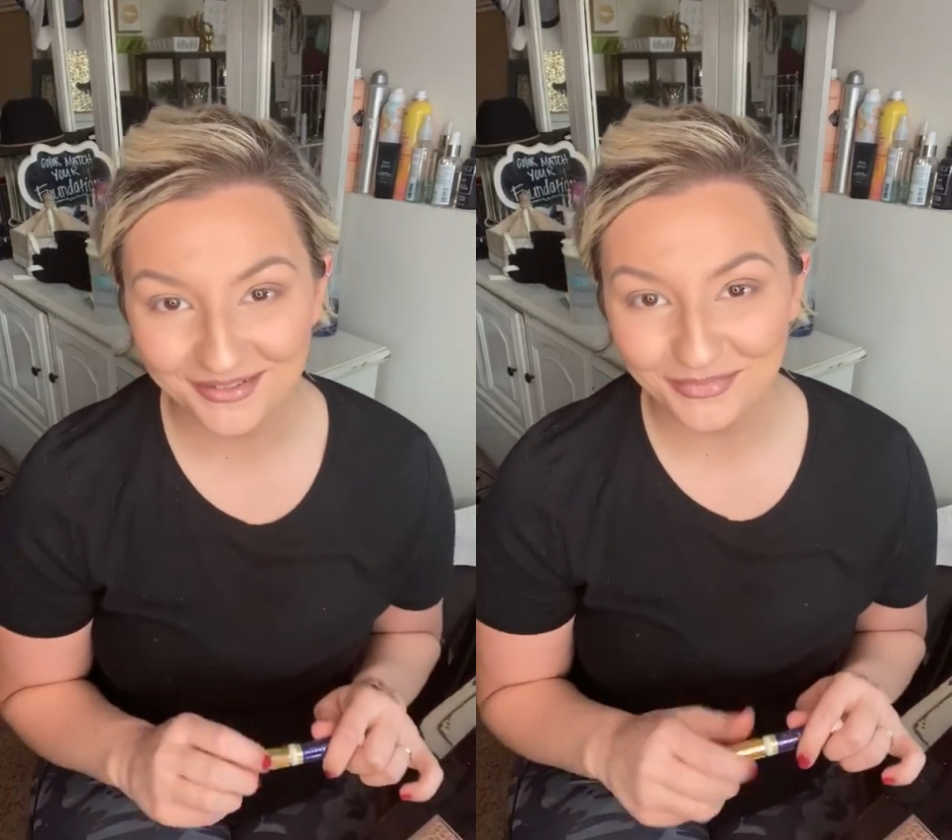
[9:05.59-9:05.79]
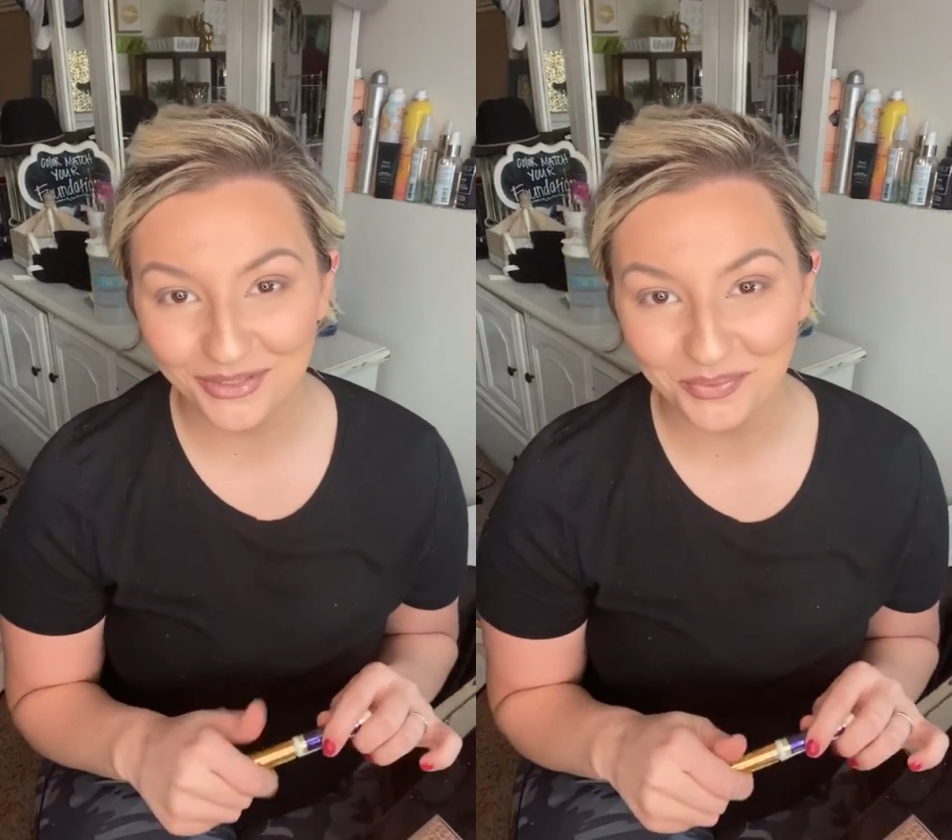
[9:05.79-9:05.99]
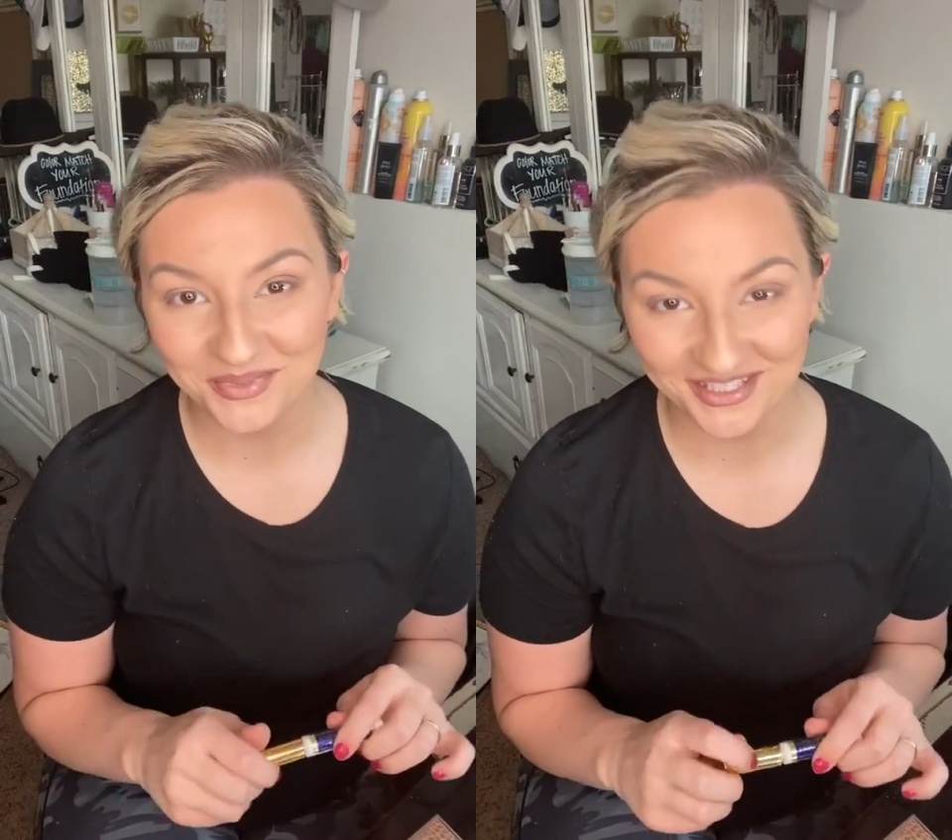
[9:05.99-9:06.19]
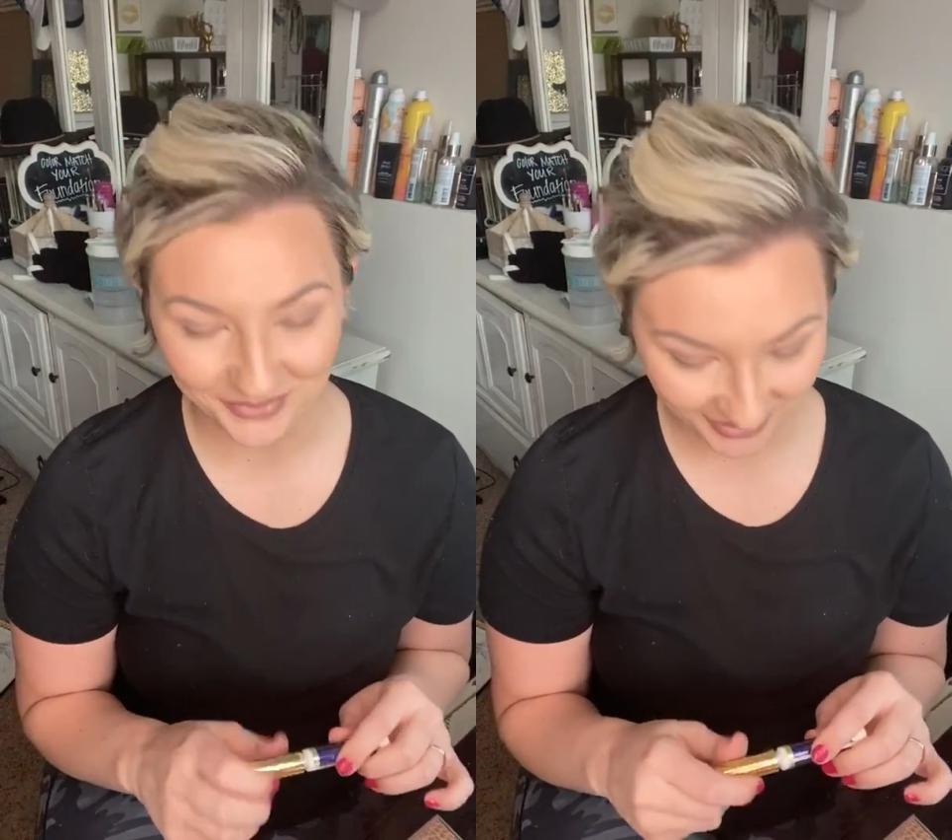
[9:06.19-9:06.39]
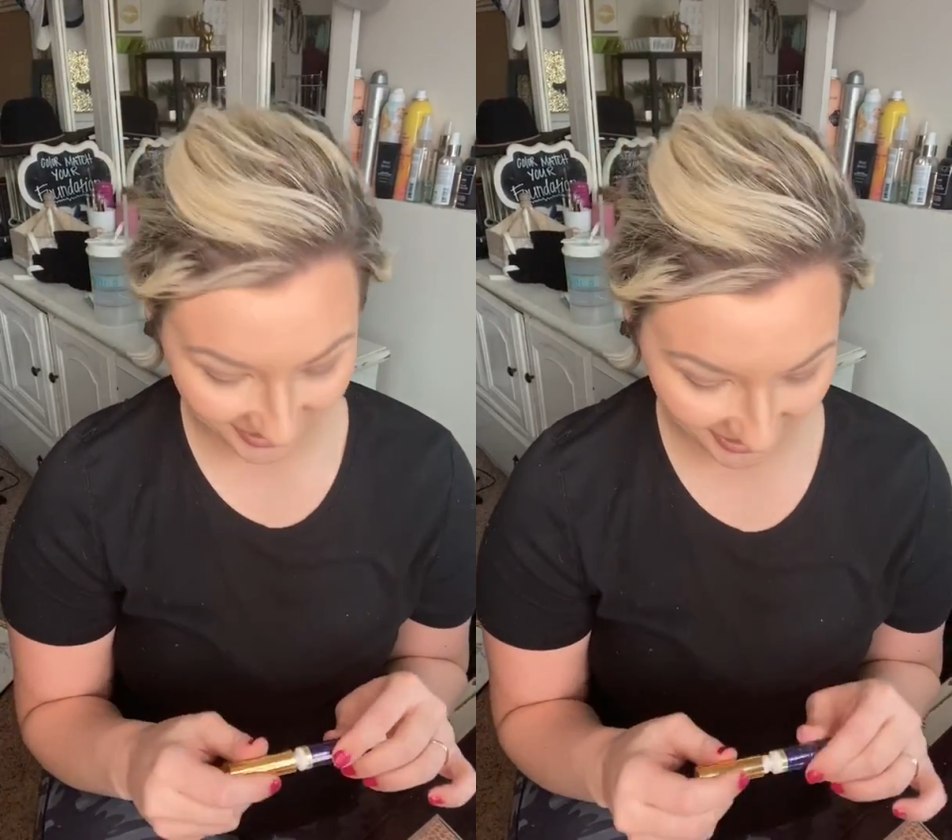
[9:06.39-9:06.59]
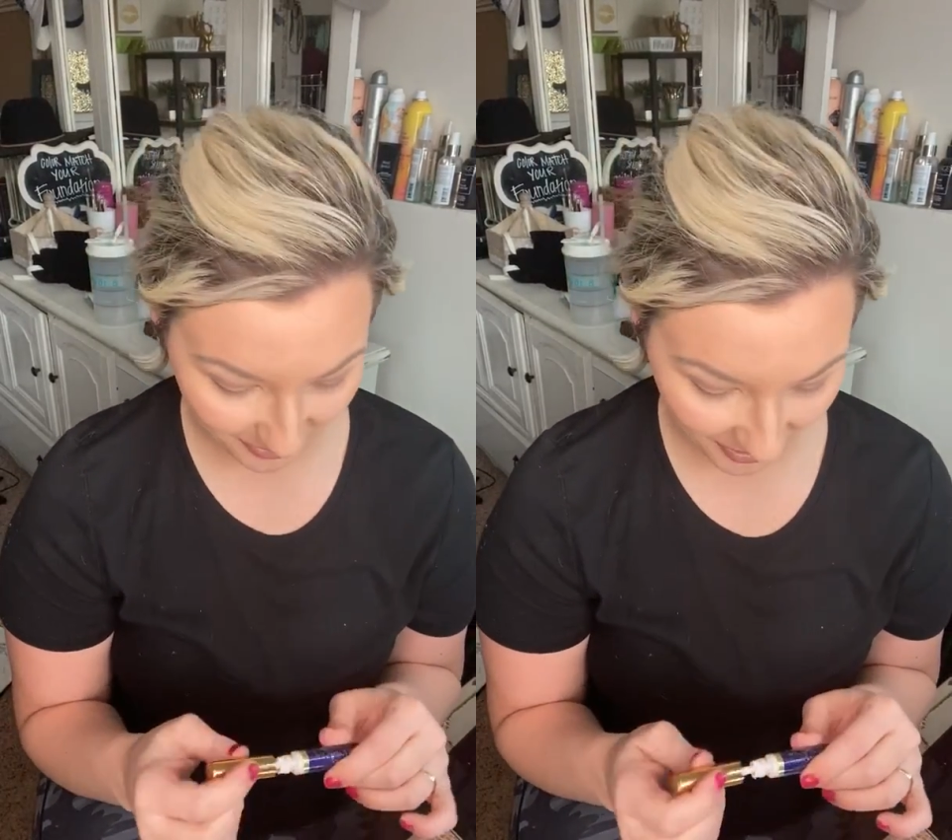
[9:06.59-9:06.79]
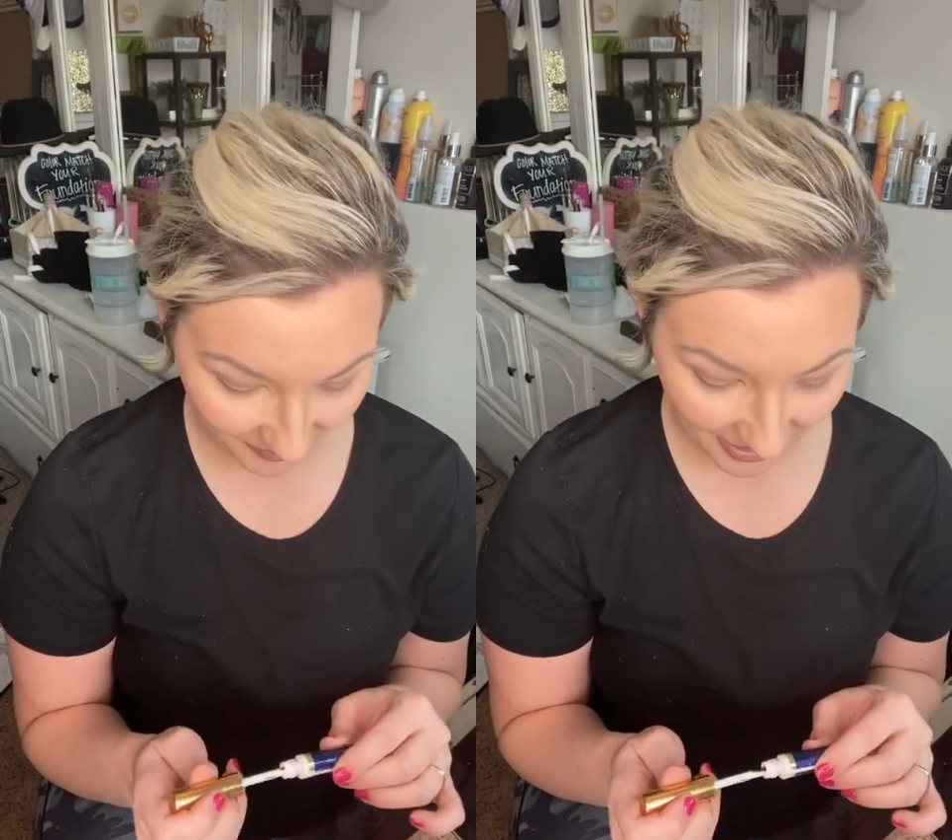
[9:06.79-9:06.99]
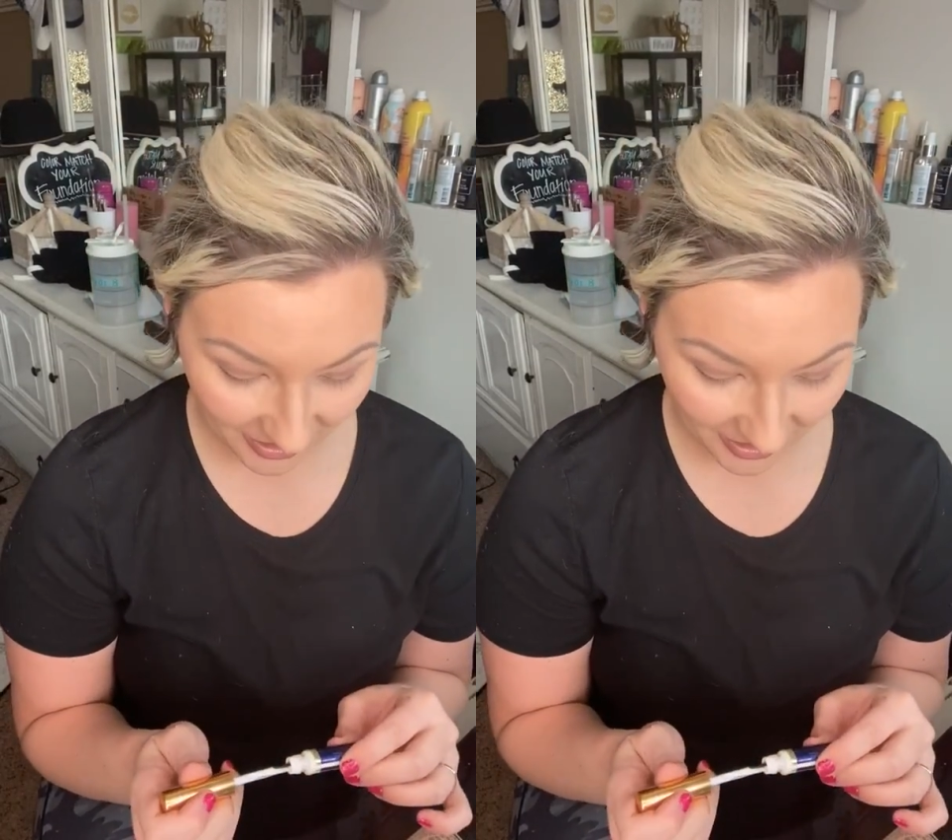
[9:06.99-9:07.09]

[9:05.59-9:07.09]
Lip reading: so obsessed with it anymore.